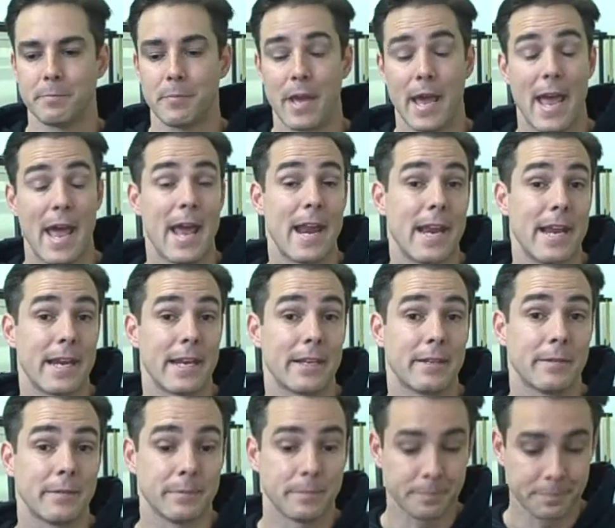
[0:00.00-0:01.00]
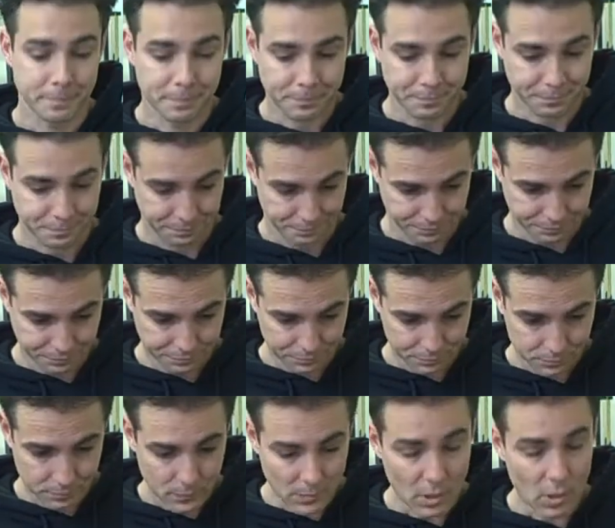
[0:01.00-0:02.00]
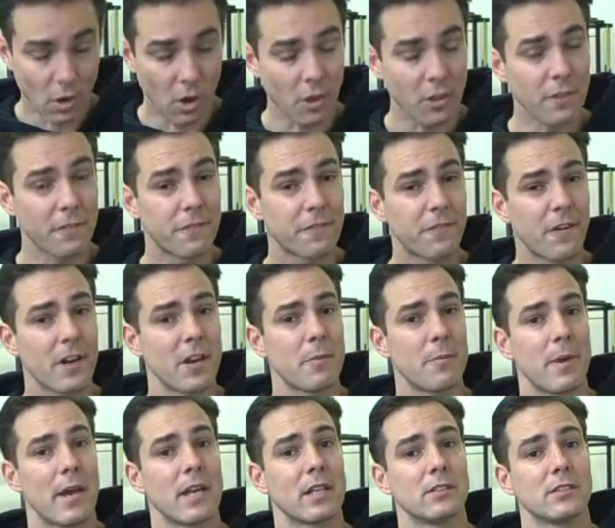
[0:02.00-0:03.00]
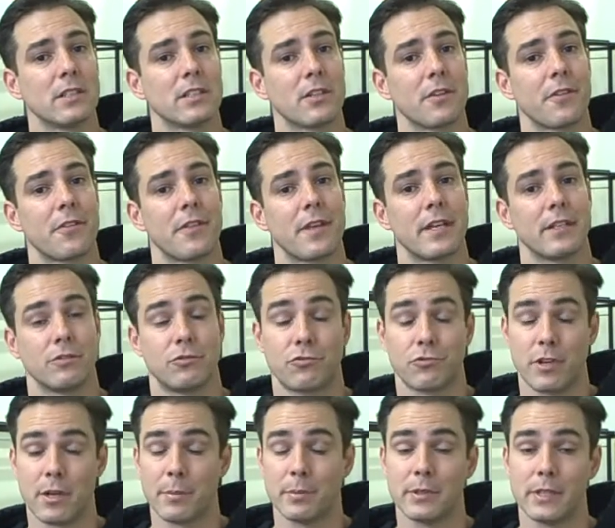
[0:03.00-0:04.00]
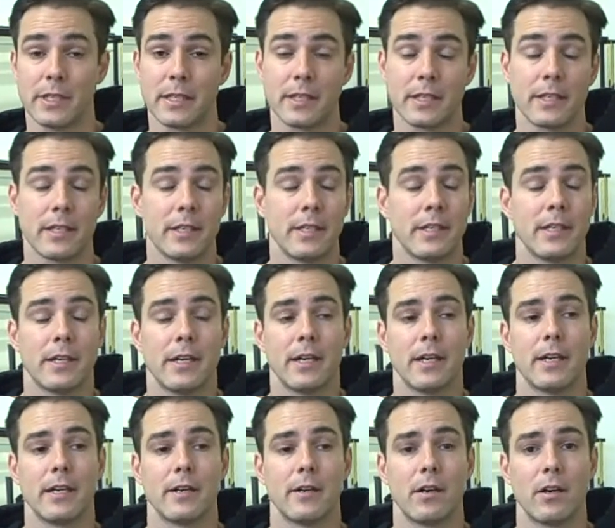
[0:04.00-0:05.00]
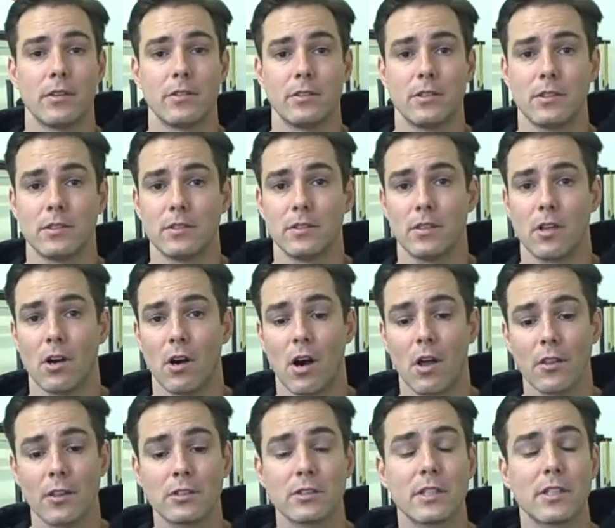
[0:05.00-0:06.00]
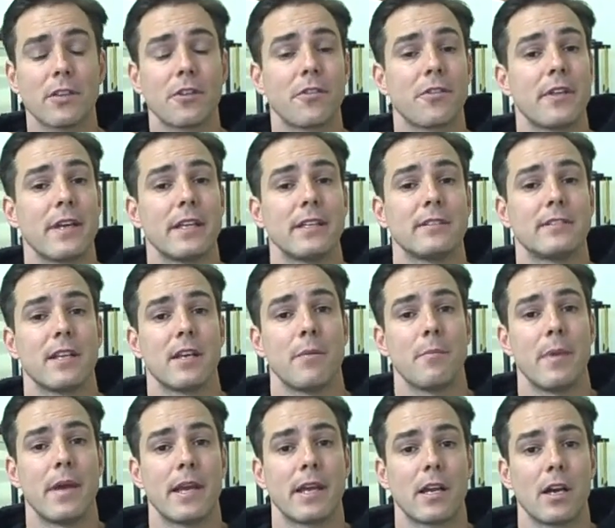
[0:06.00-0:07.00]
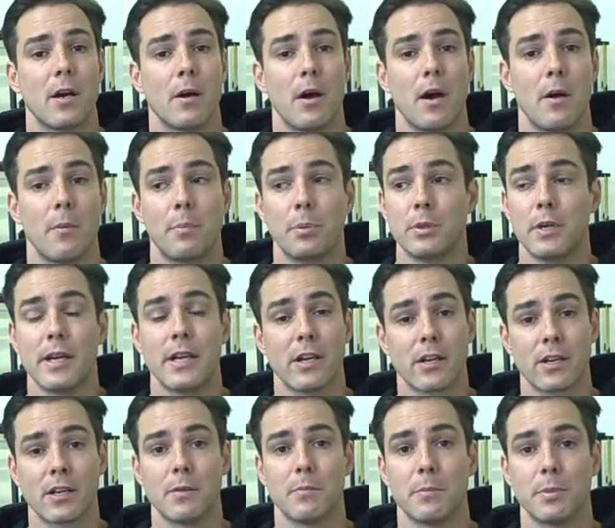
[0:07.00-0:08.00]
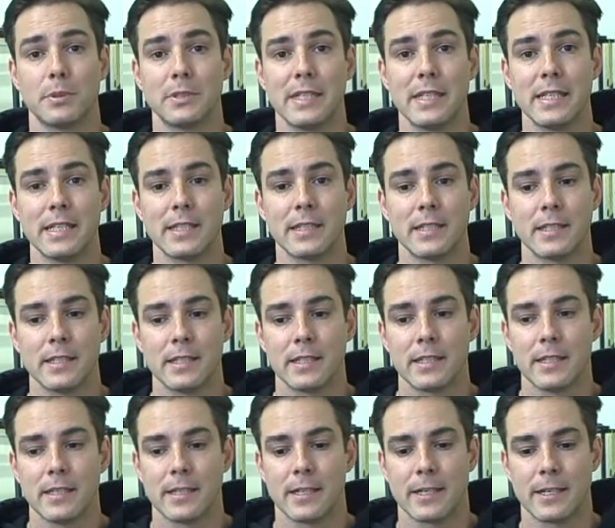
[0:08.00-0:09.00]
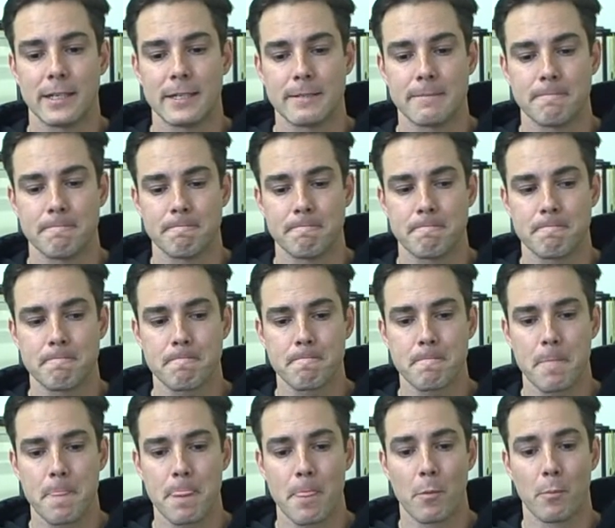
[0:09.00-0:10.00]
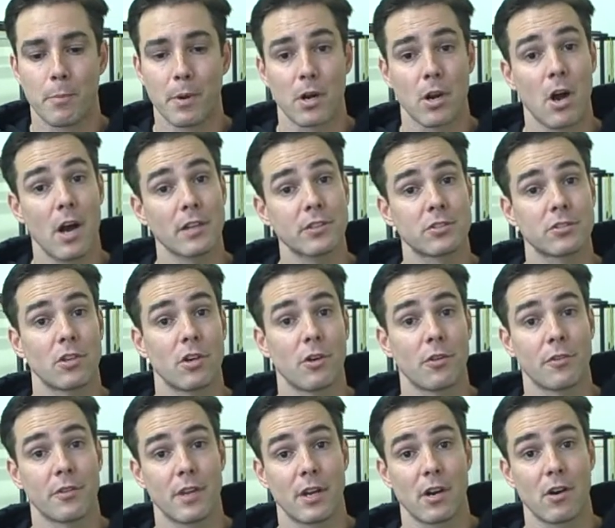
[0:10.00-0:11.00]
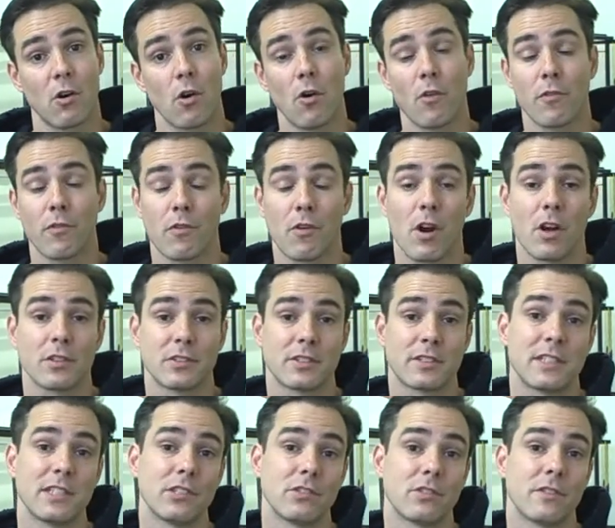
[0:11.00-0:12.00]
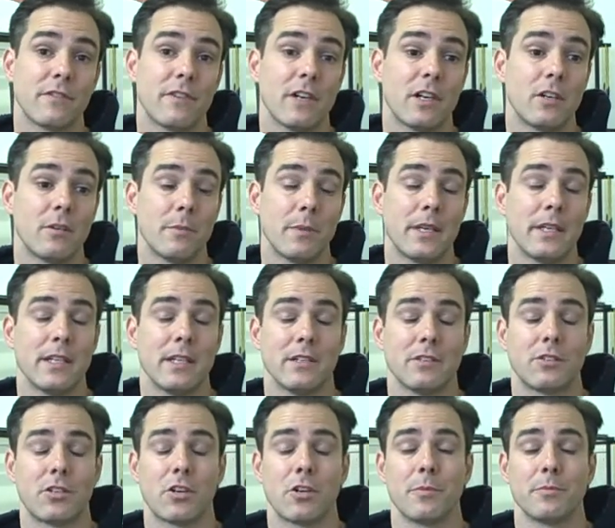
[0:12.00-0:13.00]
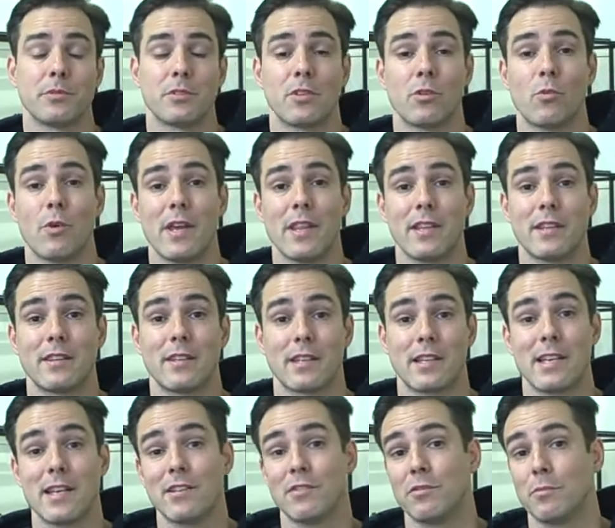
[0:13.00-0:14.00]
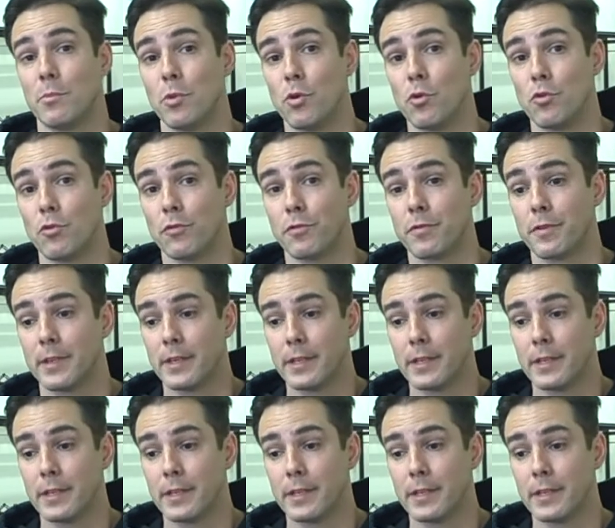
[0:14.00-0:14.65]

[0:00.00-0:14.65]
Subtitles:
heading, all the fundamental little things, dribbling, all the little things that make a player complete, but also their overall skill development in terms of the way that the kids move.